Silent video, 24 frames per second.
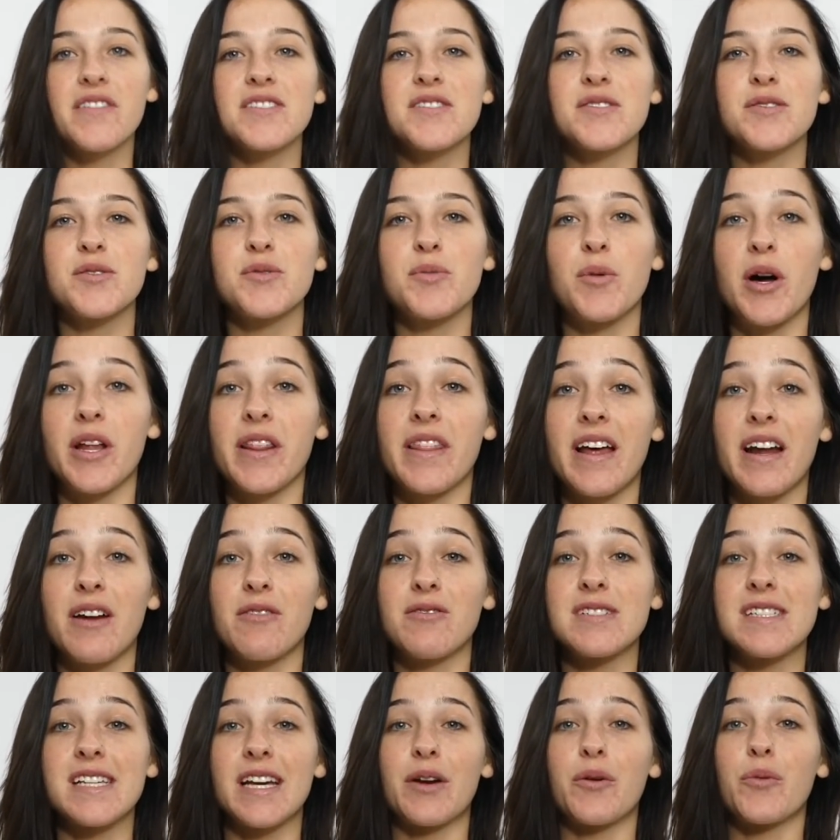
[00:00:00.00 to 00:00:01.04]
This was one that I
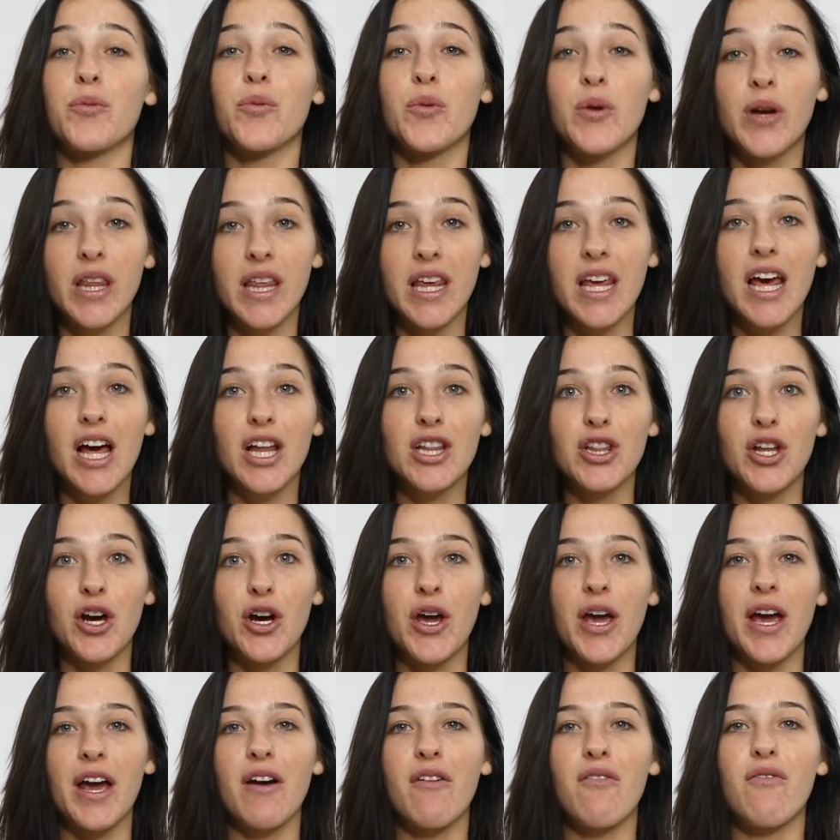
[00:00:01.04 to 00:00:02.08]
was like really
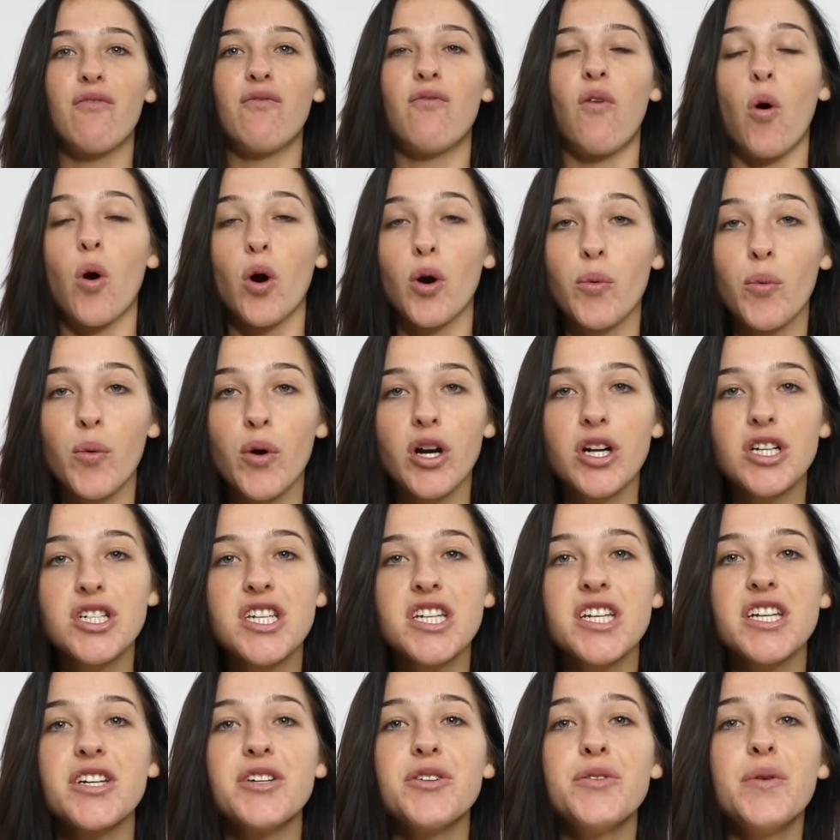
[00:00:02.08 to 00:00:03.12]
looking forward
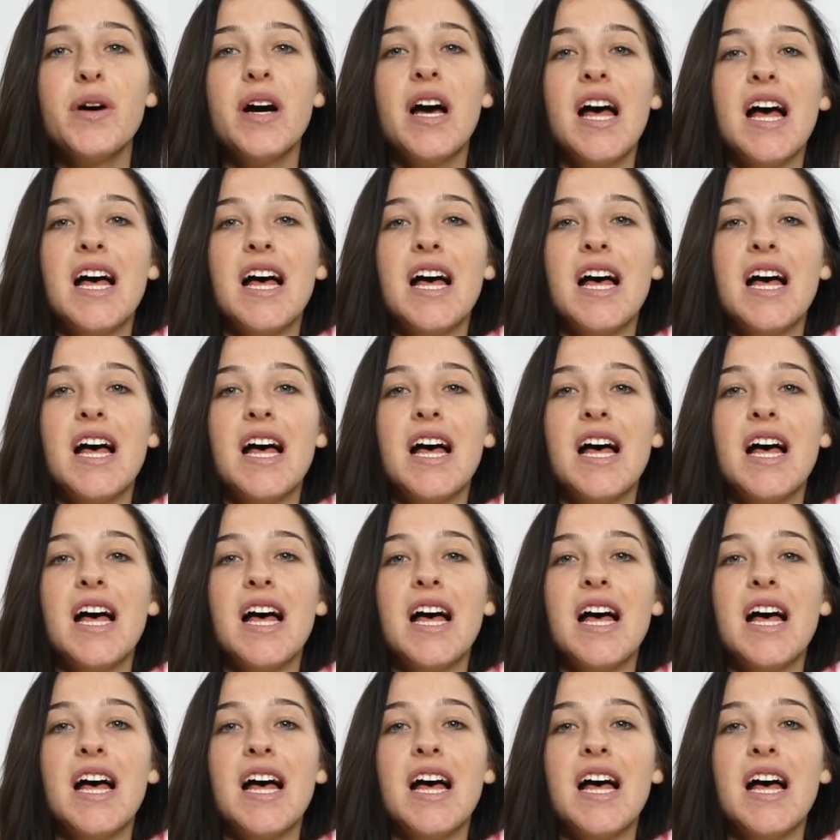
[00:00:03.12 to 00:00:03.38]
to.